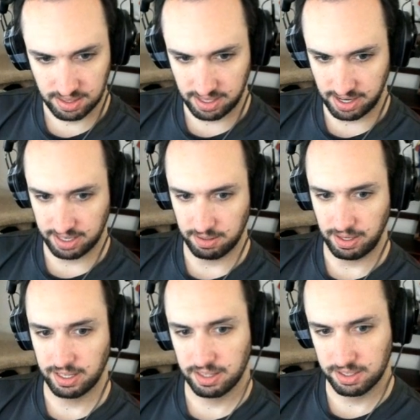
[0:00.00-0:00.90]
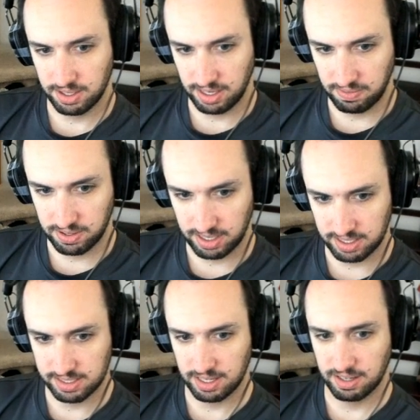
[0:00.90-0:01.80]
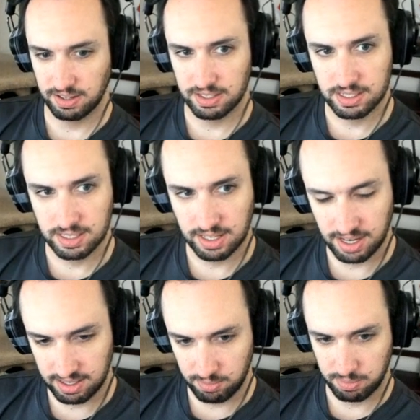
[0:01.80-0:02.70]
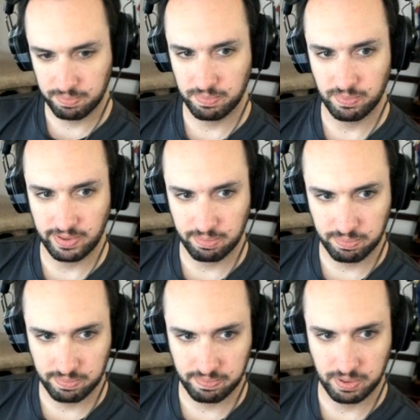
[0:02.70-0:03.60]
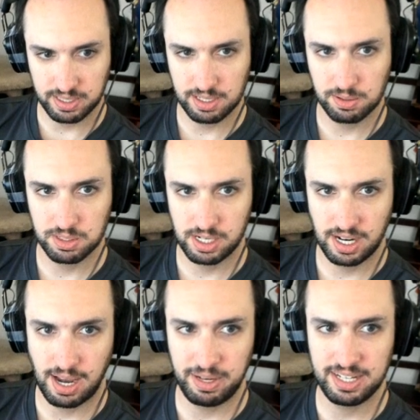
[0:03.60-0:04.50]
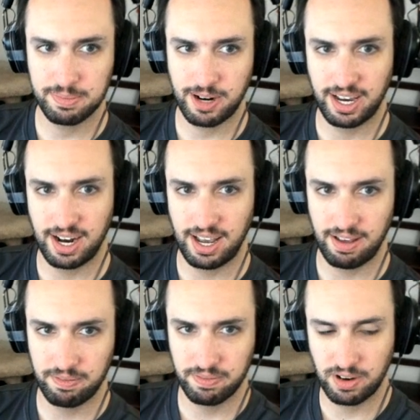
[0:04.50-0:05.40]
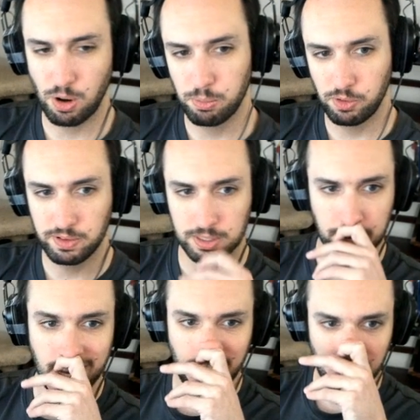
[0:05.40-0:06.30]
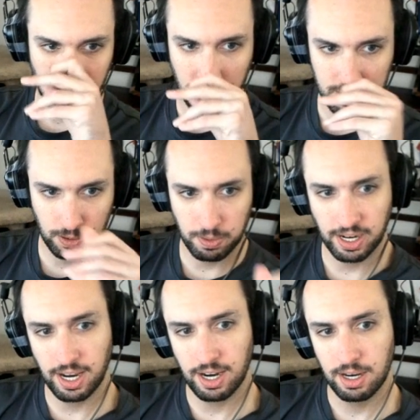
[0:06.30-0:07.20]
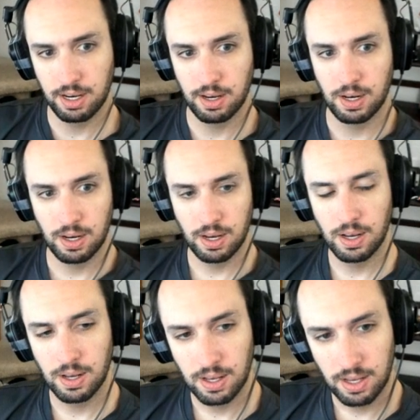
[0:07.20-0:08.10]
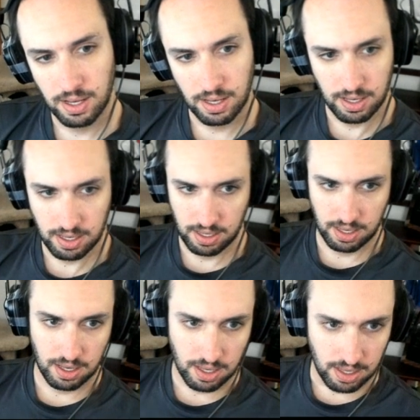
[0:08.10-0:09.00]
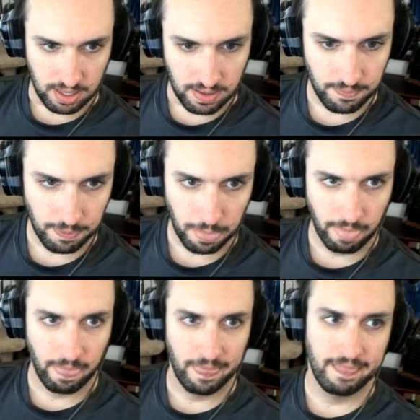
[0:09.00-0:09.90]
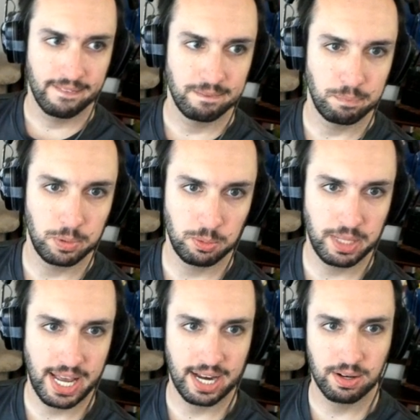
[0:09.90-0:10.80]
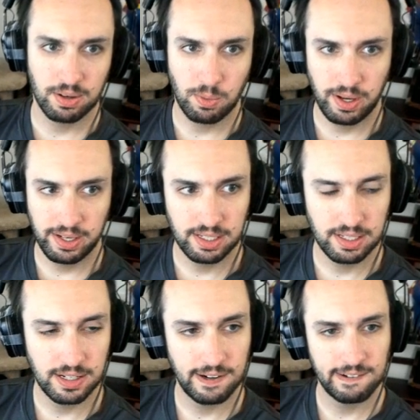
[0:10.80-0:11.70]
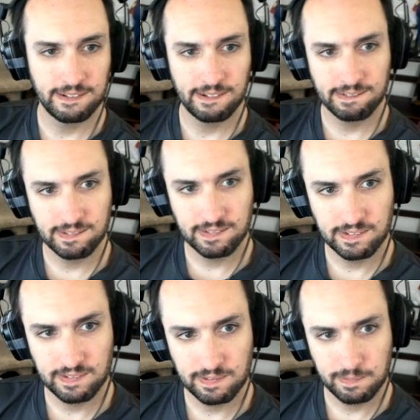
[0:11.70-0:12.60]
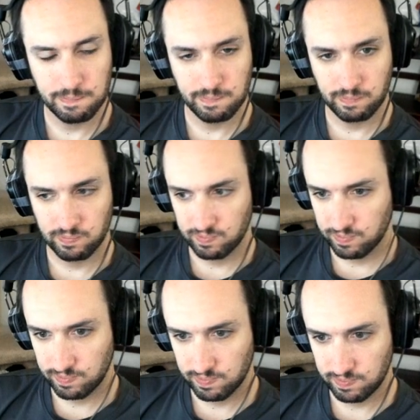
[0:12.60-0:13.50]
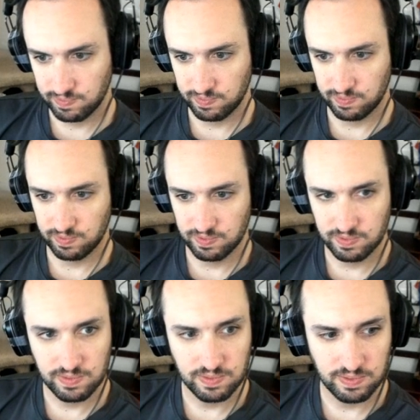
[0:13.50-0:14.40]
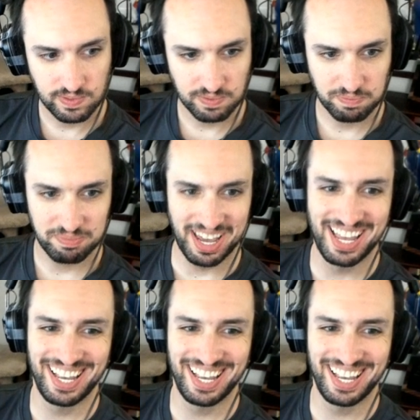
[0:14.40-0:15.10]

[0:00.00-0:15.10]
Then I can, like, the turn after, I can start getting in with Princess Rosalina. I mean, he's probably got to have a removal spell for Toad Brigade. Hmm. Blue black. This just worked. Uh, I won't do anything.